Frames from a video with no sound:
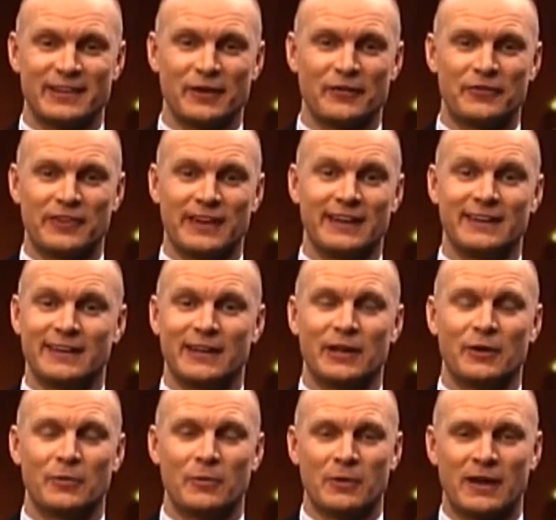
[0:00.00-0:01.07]
that I've seen you
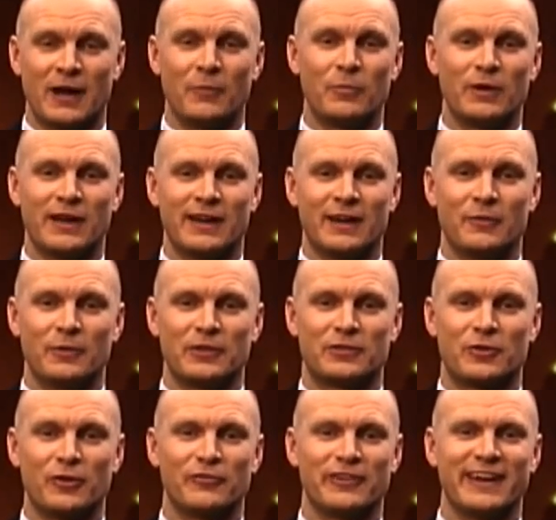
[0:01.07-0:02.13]
know, come uh, with
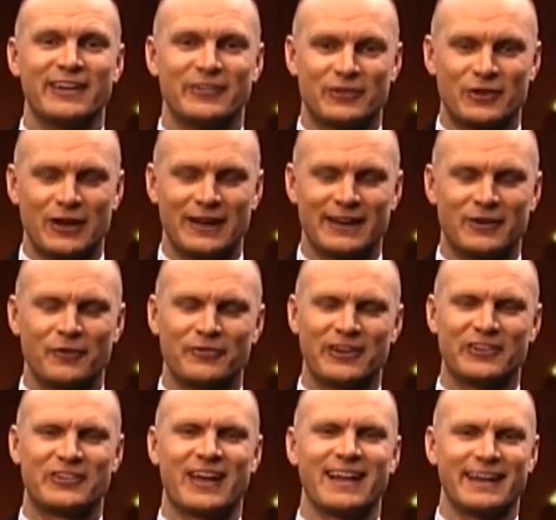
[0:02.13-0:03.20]
confident, uh,
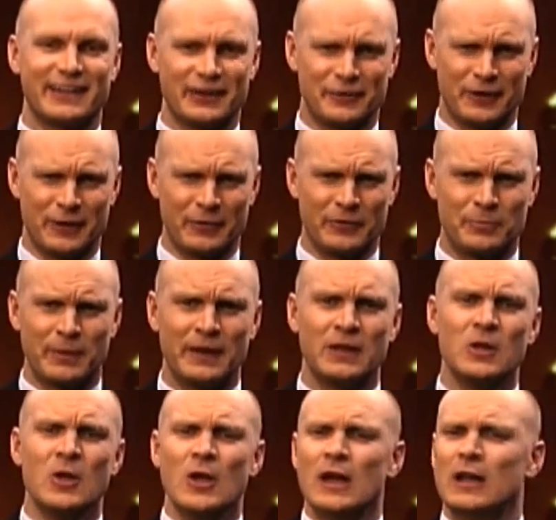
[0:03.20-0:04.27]
confidentiality agreements. But
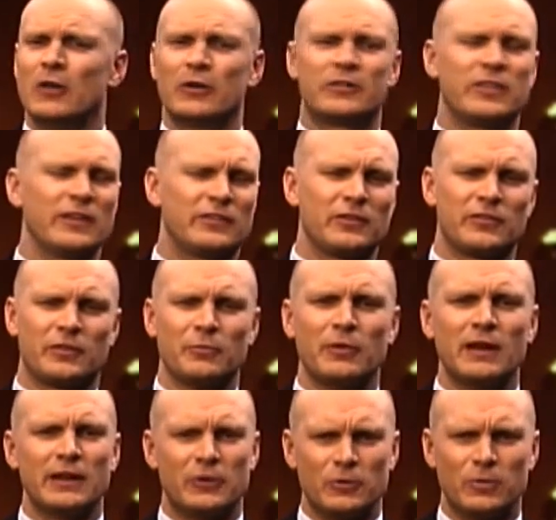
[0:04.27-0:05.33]
look, there's some
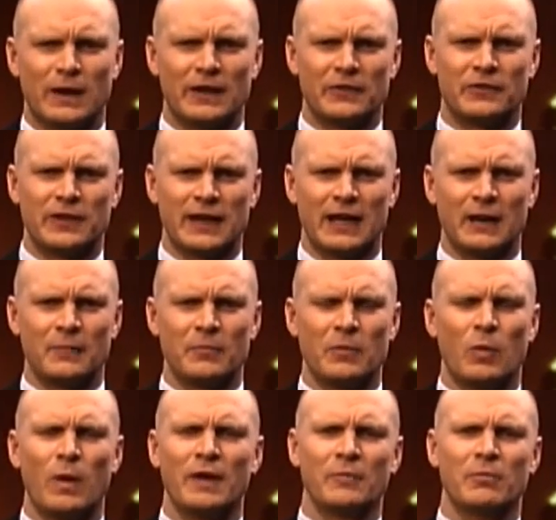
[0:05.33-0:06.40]
really good ones. Um,
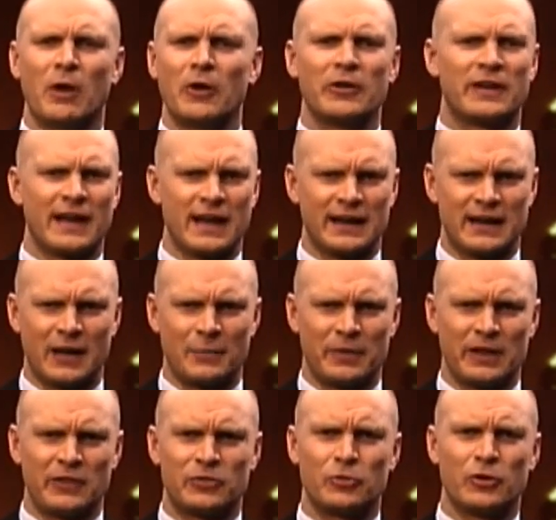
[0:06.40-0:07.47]
one motor car
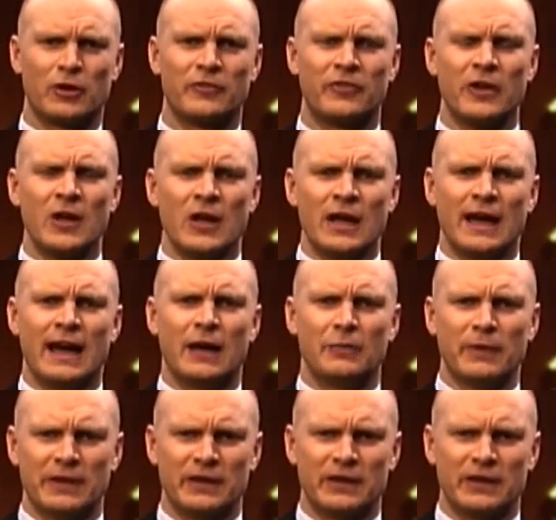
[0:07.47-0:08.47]
company thought of uh,